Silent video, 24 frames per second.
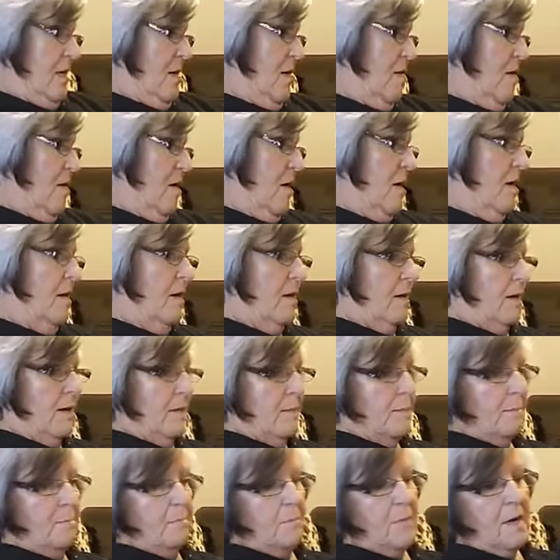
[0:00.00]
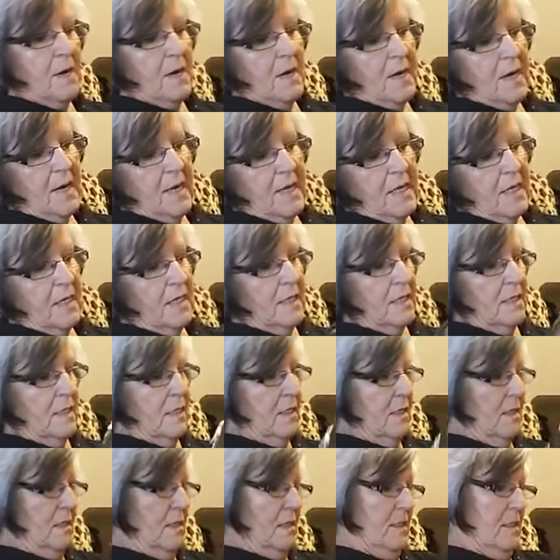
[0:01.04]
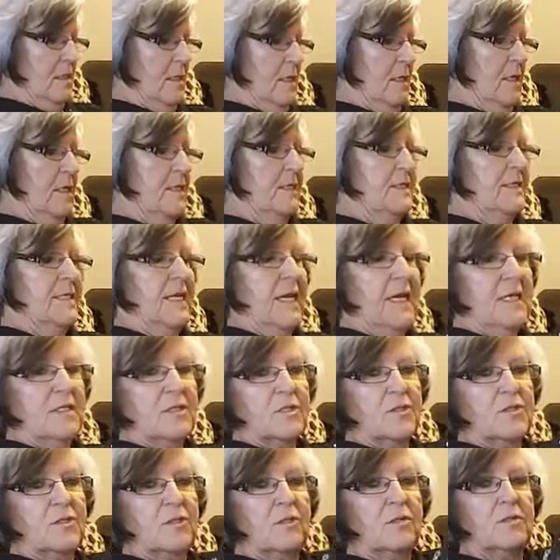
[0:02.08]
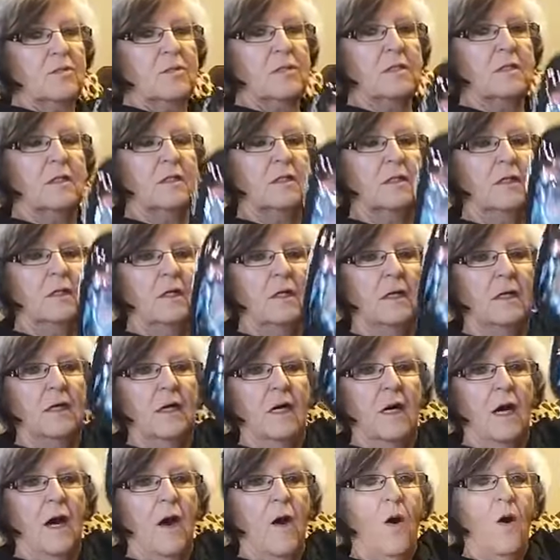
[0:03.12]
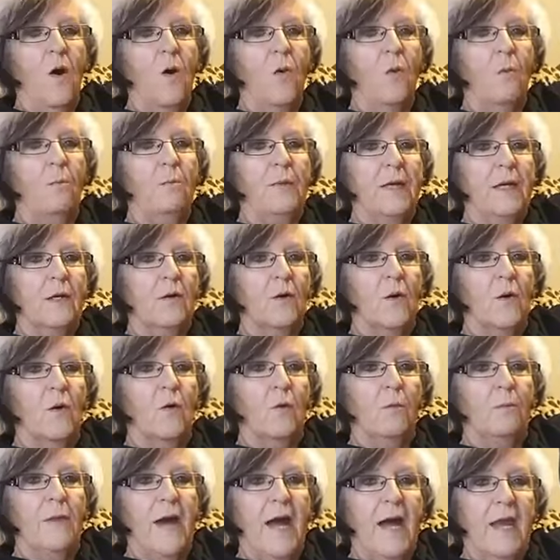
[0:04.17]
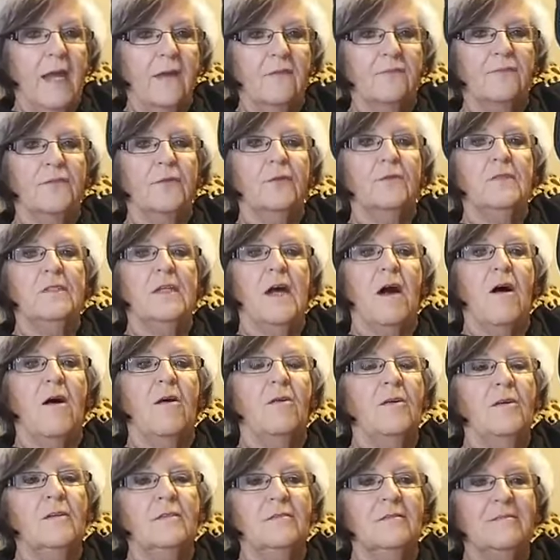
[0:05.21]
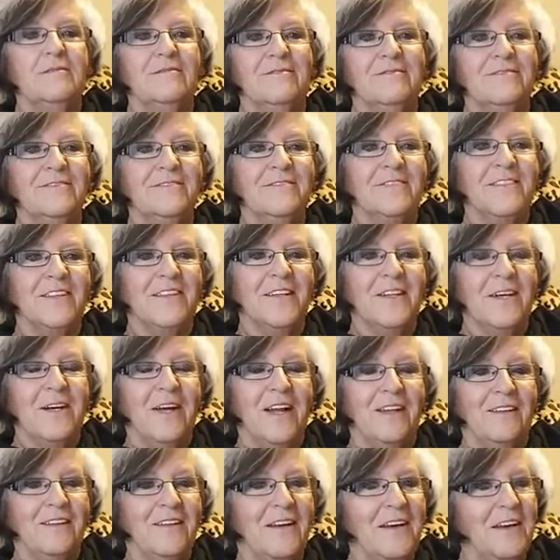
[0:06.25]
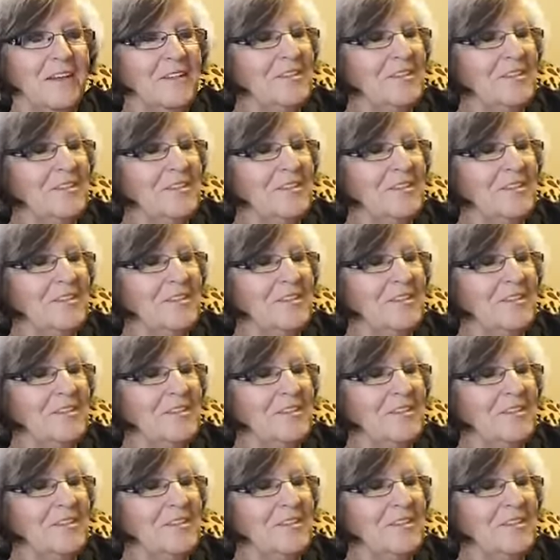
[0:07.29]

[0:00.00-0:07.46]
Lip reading: are my testers. A whole big old bag full, y'all. A lot